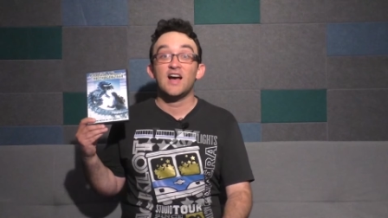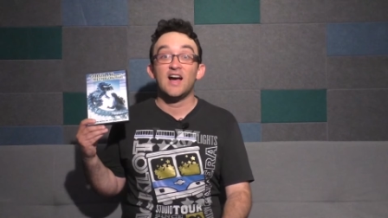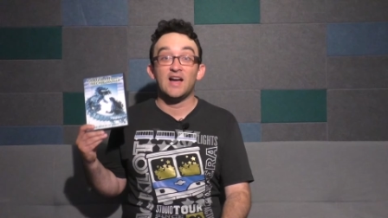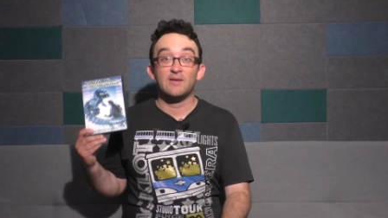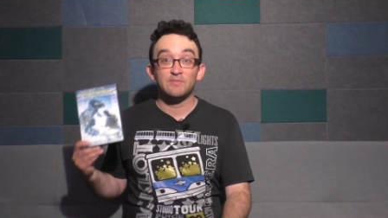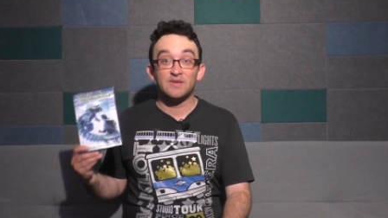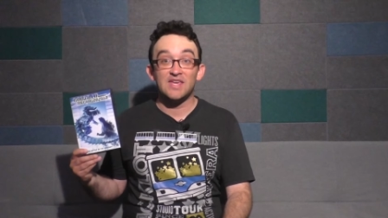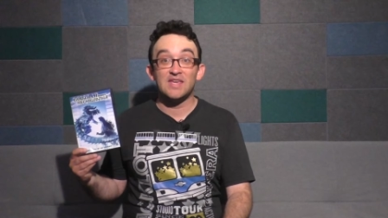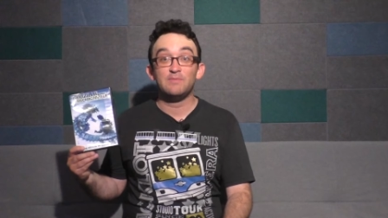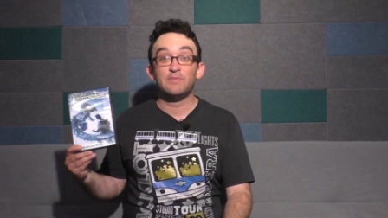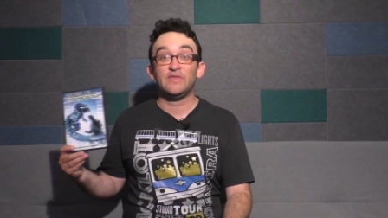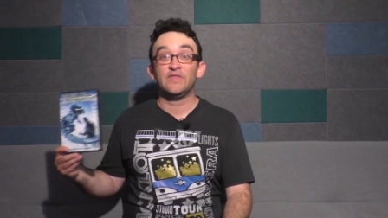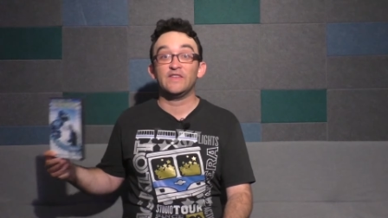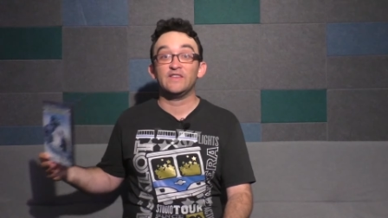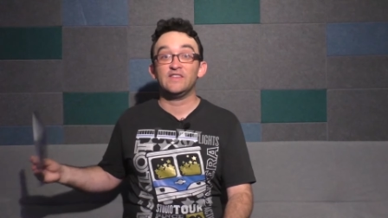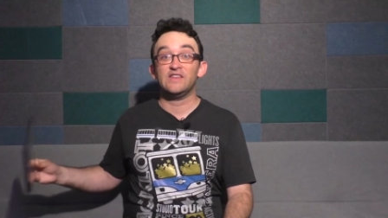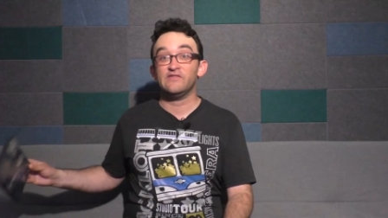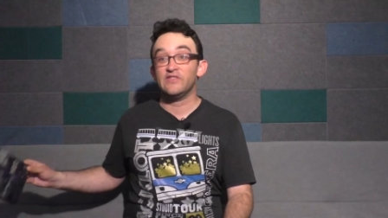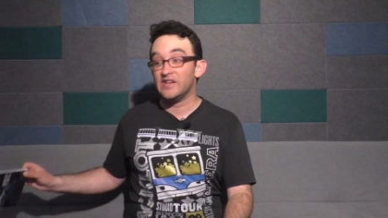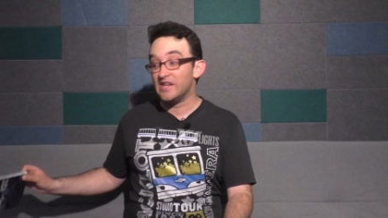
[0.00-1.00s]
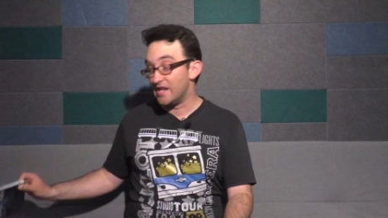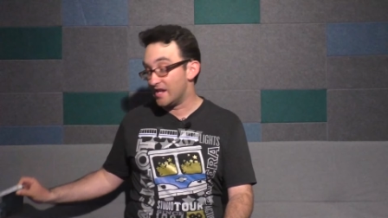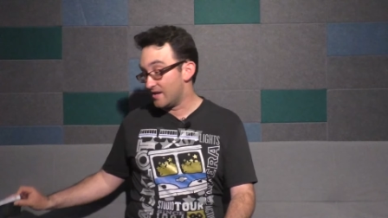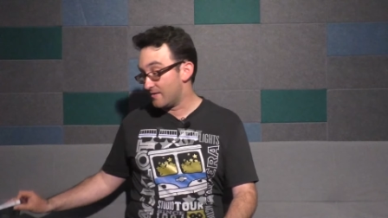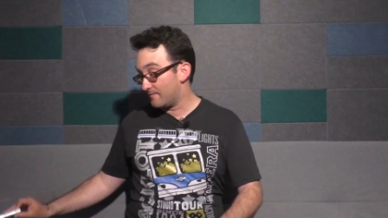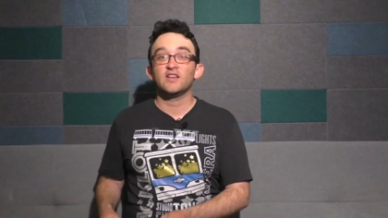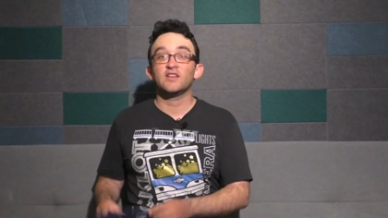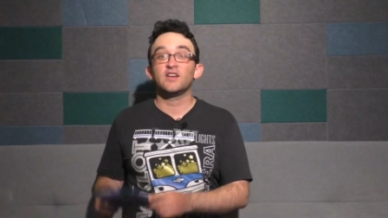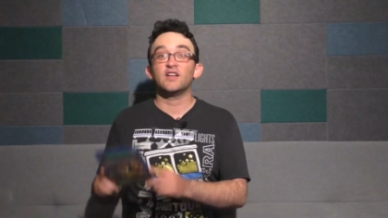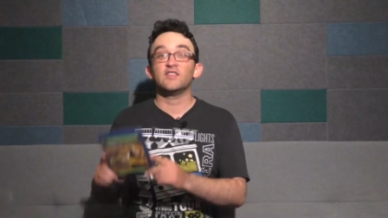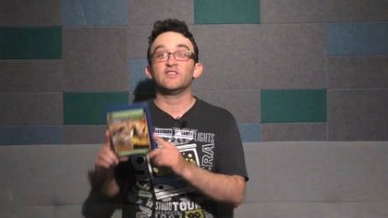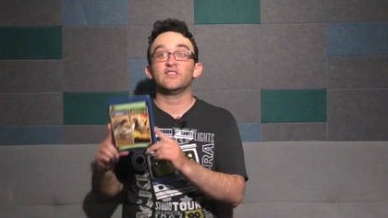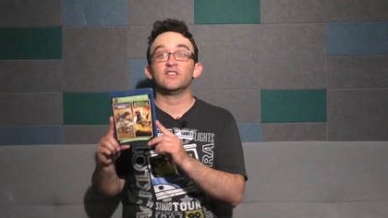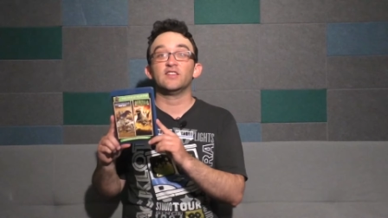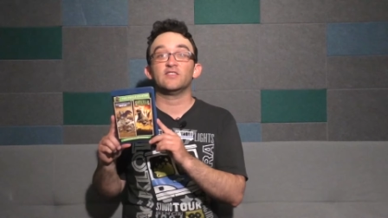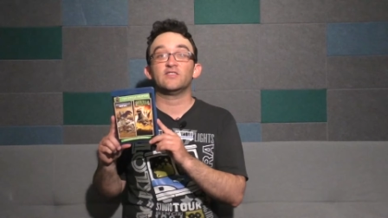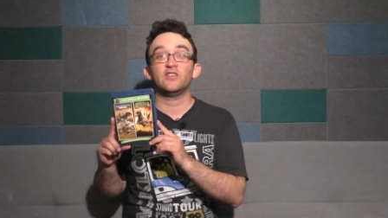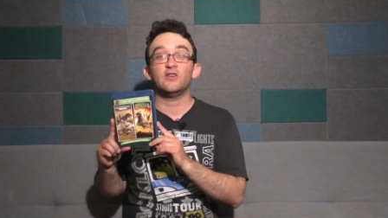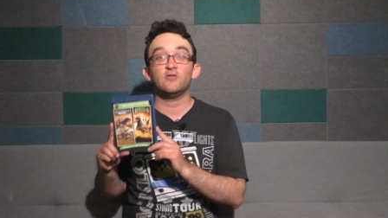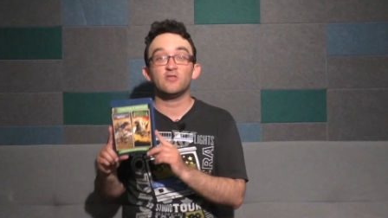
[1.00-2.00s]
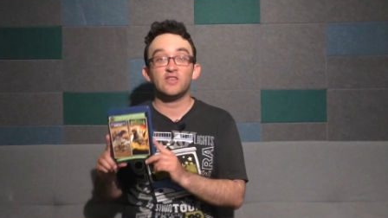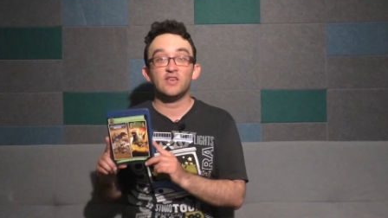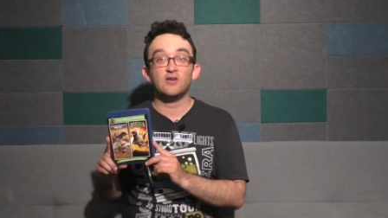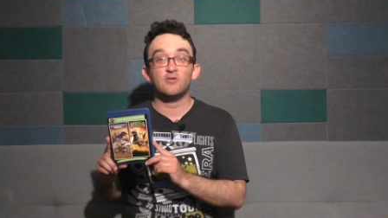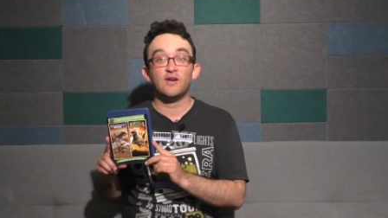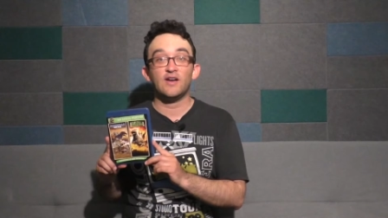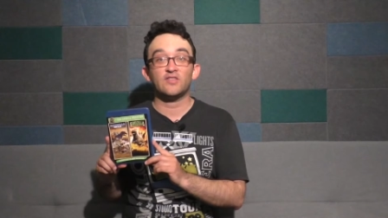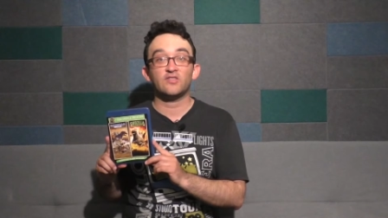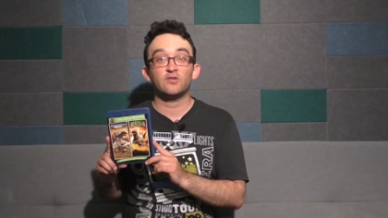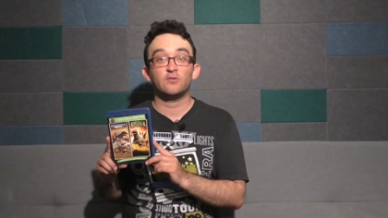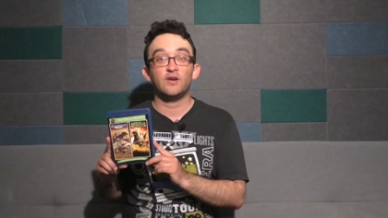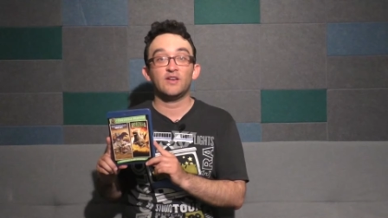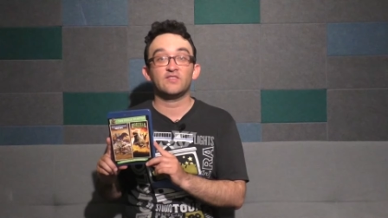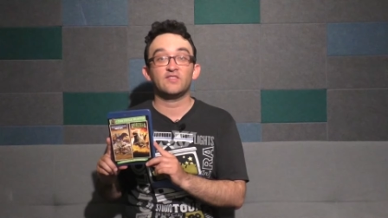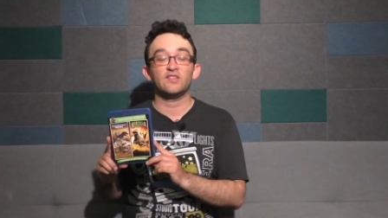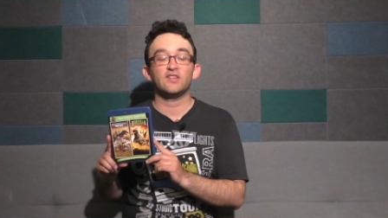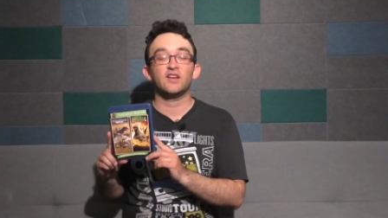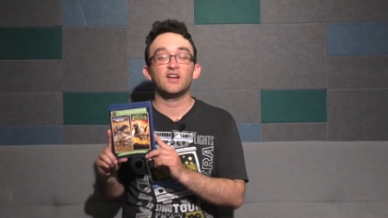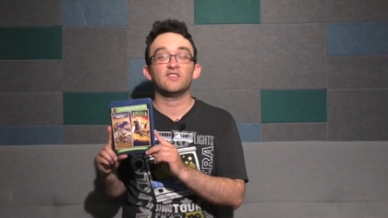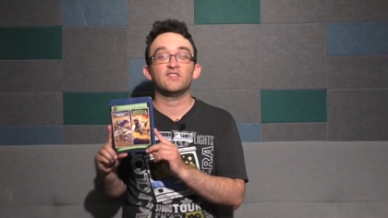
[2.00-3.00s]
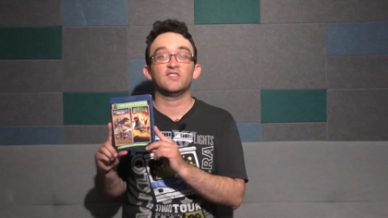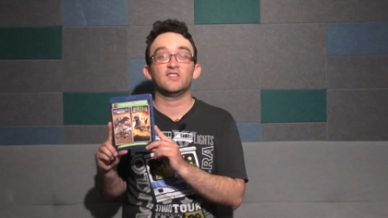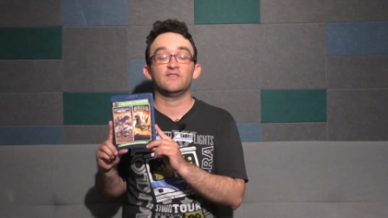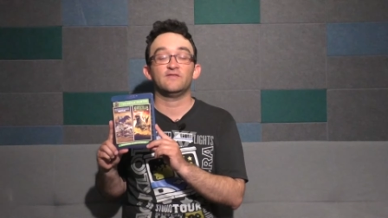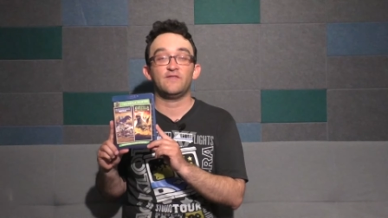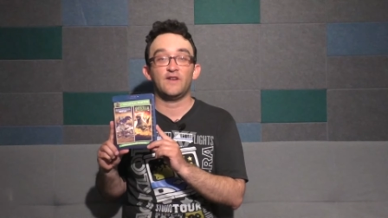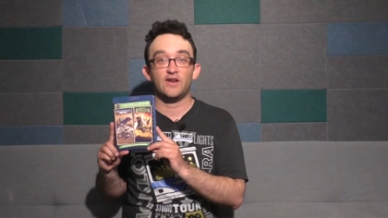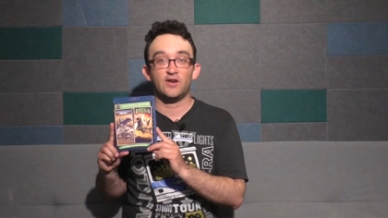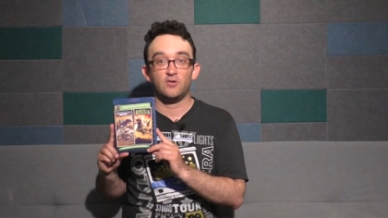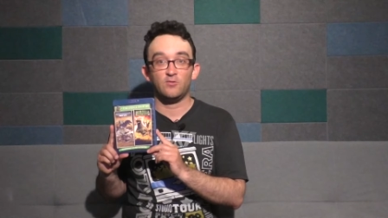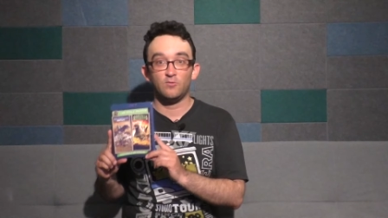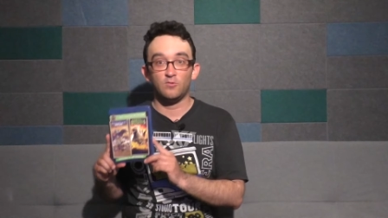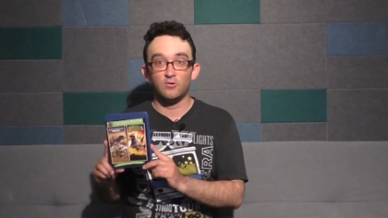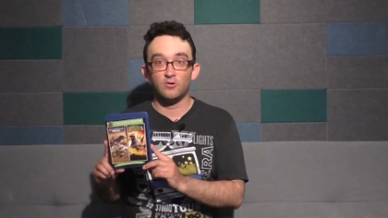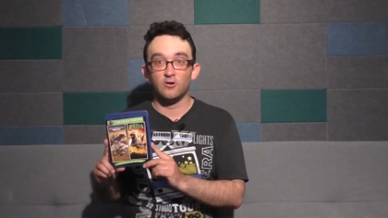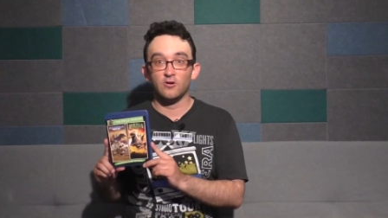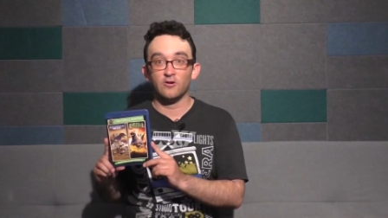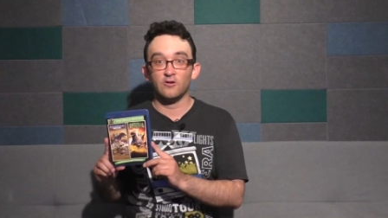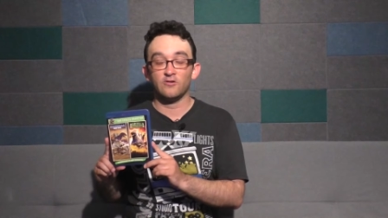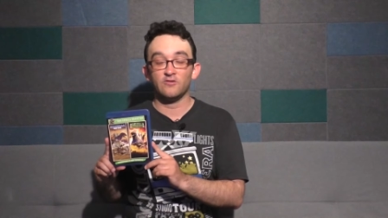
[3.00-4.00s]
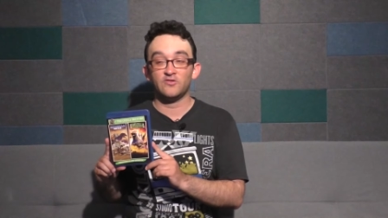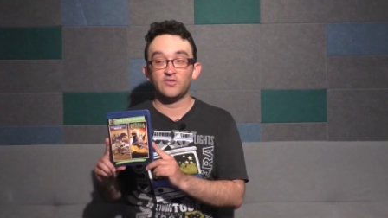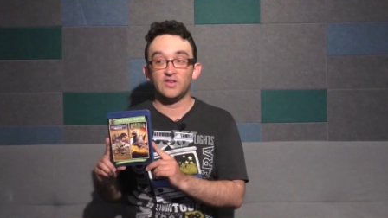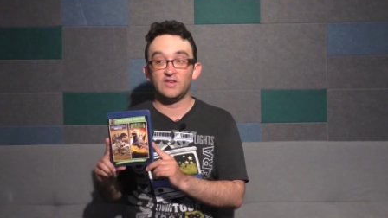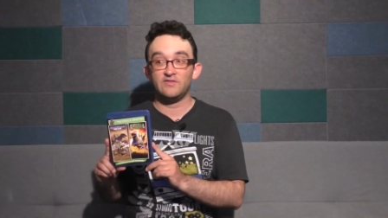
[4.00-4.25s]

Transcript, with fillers: I'm keeping the D V D. Godzilla Tokyo S O S and Godzilla Final Wars.